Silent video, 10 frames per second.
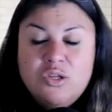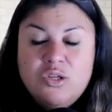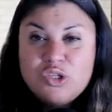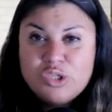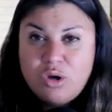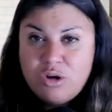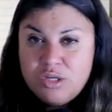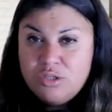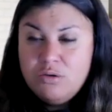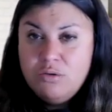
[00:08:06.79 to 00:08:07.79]
you're
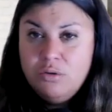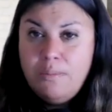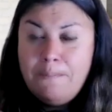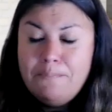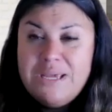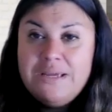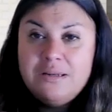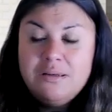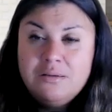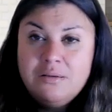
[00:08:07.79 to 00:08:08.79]
starting to beat
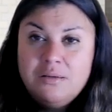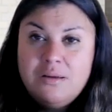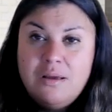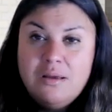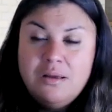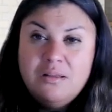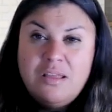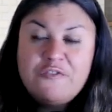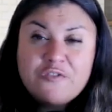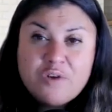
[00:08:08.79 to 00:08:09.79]

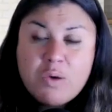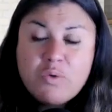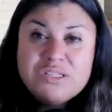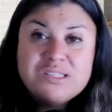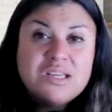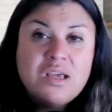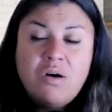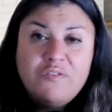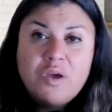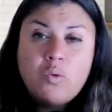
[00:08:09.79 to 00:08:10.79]
the frequency
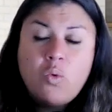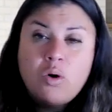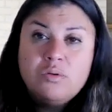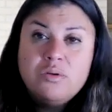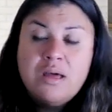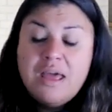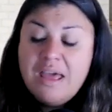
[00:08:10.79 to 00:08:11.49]
of the world,